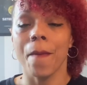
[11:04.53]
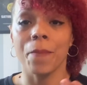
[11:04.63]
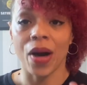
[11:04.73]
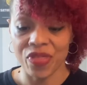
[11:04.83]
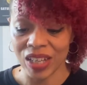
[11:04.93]

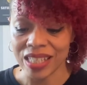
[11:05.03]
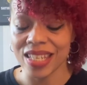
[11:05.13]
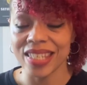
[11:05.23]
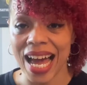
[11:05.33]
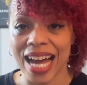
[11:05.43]
But this
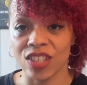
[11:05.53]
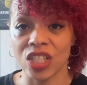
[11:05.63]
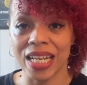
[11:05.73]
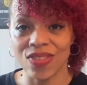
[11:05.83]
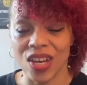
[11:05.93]
is
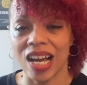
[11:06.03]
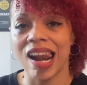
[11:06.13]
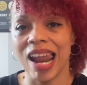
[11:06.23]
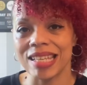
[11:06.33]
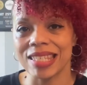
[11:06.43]
actually the
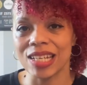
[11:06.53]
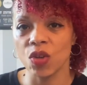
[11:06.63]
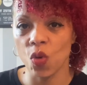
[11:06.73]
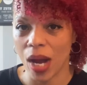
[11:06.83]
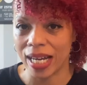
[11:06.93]

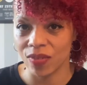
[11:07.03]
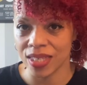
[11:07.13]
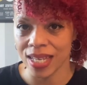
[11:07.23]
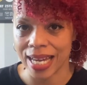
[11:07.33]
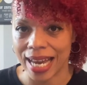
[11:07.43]
classical way of
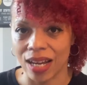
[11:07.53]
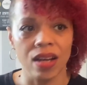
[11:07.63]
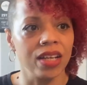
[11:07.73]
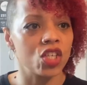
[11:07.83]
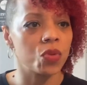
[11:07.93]
singing.
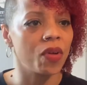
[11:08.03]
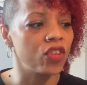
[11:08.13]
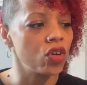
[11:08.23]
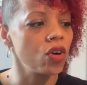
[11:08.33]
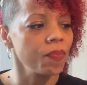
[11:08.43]
So if
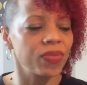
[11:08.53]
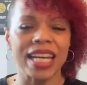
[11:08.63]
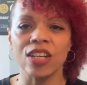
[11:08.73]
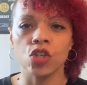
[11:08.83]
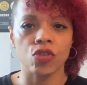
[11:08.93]
you're
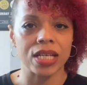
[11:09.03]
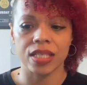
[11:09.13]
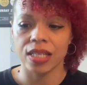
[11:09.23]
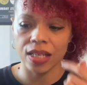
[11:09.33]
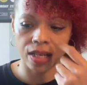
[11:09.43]

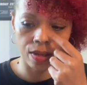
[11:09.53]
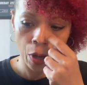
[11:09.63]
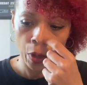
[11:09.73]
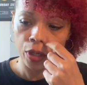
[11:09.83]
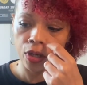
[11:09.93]
interested in,
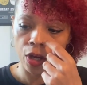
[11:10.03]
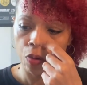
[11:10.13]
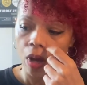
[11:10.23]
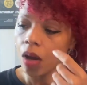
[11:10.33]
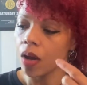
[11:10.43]

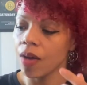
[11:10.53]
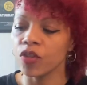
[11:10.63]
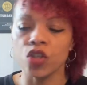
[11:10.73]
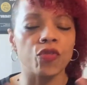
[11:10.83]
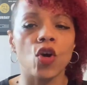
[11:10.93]

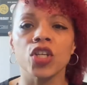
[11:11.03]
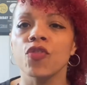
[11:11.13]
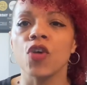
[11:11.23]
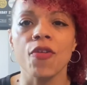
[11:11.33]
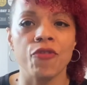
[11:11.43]

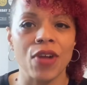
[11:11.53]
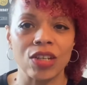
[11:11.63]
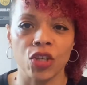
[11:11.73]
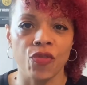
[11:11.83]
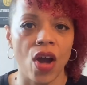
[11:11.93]
you've got a friend
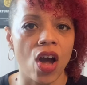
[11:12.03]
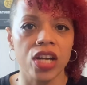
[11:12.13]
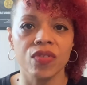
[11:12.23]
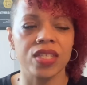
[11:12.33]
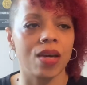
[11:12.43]
or you've heard
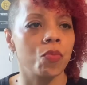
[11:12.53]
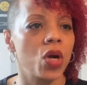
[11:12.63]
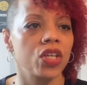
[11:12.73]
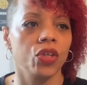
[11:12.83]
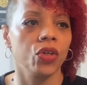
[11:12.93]
of
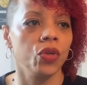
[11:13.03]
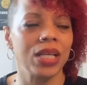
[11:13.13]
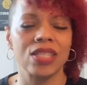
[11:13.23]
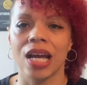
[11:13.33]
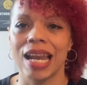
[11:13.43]
someone who
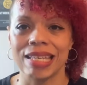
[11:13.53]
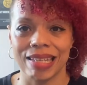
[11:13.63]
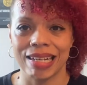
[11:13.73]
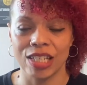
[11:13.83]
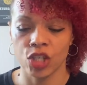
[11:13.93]
is
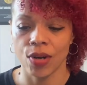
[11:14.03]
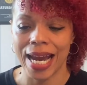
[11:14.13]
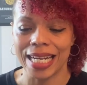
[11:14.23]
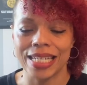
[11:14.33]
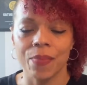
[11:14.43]
classically
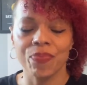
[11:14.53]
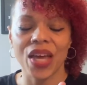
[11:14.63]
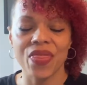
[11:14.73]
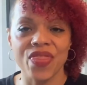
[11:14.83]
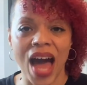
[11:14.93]
trained,
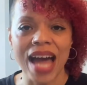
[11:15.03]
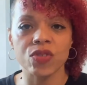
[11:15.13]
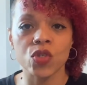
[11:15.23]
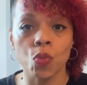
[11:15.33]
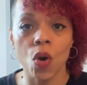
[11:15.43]

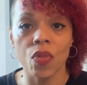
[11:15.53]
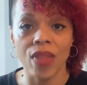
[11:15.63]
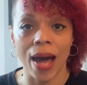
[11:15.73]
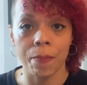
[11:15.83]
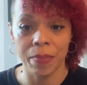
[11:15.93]
that's what
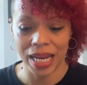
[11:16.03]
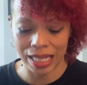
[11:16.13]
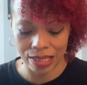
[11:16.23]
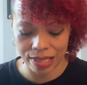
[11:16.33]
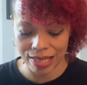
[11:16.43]
that
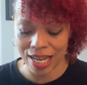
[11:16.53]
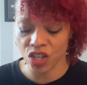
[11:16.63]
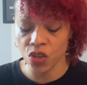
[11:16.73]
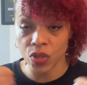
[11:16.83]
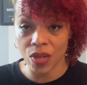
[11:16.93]
means. They're
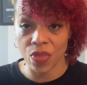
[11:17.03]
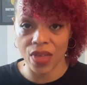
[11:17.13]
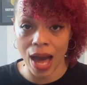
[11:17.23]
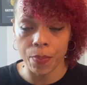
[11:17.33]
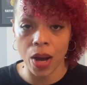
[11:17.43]
using
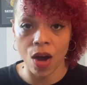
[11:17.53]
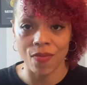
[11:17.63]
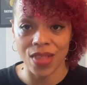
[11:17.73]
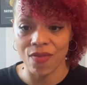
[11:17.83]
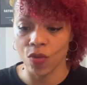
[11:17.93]
that part
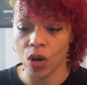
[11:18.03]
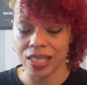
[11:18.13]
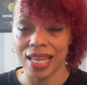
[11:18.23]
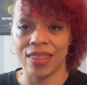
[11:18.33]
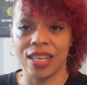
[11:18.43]
of their
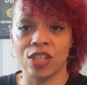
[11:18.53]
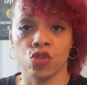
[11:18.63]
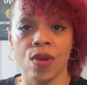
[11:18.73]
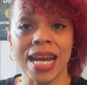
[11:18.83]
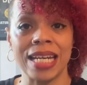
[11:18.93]
voice and they're
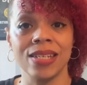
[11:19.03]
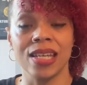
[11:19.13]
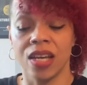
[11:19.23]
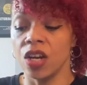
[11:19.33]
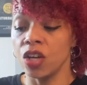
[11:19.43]
trained
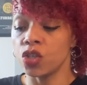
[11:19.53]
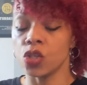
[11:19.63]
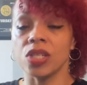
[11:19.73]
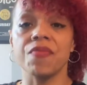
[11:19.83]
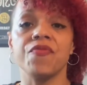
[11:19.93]
to
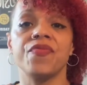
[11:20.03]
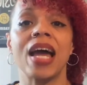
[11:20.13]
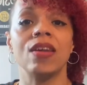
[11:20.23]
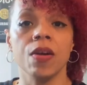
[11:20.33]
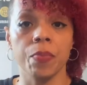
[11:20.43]

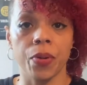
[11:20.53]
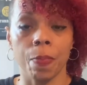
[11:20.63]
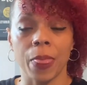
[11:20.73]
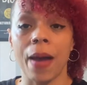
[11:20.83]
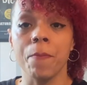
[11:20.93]
develop
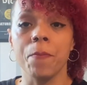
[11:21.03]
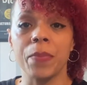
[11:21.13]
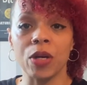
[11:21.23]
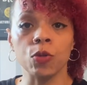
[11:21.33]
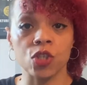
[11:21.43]
and
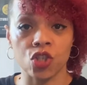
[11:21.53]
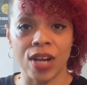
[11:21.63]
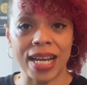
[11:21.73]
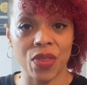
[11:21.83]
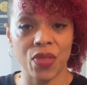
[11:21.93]
build
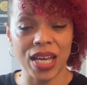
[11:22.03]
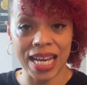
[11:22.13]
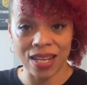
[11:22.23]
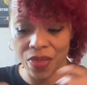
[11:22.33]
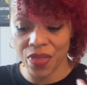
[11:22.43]
strength
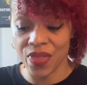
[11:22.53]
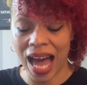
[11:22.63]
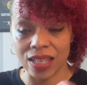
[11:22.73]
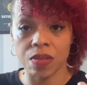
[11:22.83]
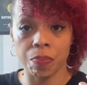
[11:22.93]
in
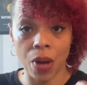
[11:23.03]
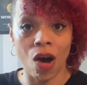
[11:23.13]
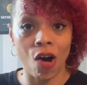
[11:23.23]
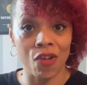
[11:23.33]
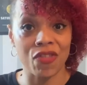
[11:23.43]
that
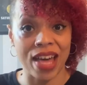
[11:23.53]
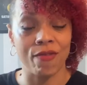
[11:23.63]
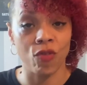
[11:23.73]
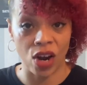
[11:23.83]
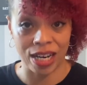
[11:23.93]
part of their
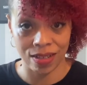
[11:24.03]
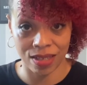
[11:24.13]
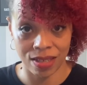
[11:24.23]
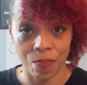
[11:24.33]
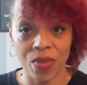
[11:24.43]
voice.